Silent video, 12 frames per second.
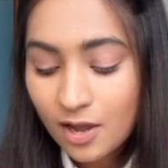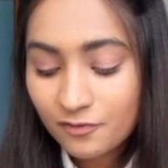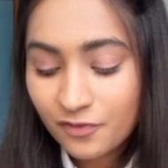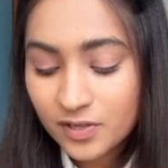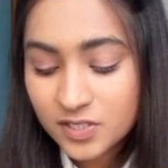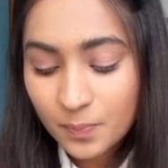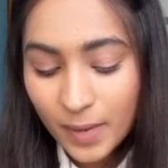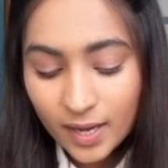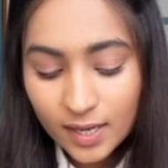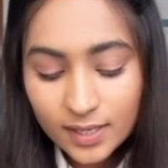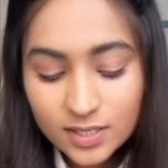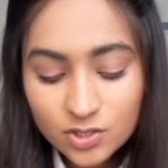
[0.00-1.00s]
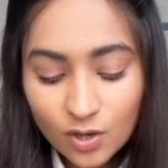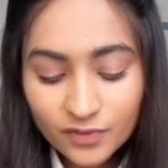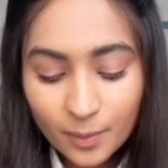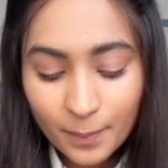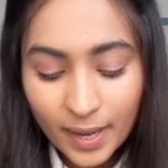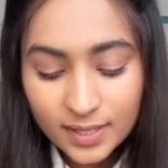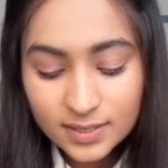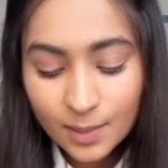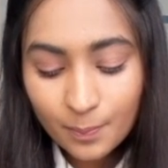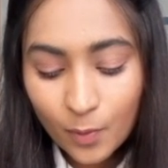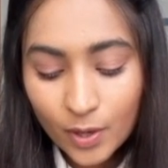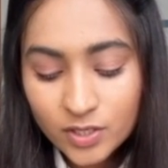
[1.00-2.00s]
First, make a list of the main
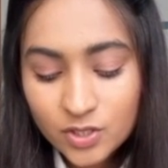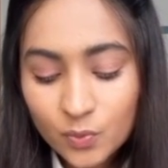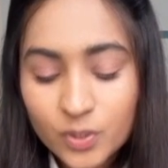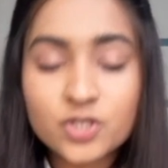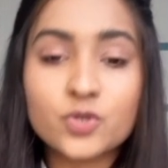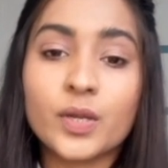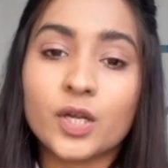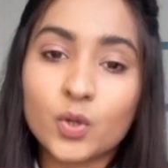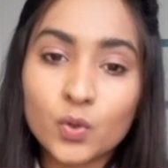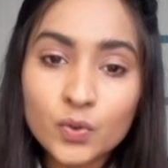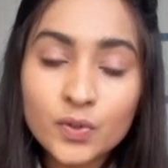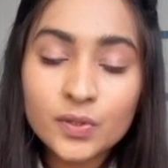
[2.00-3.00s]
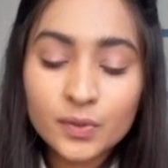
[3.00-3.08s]
subpoints you wish to include.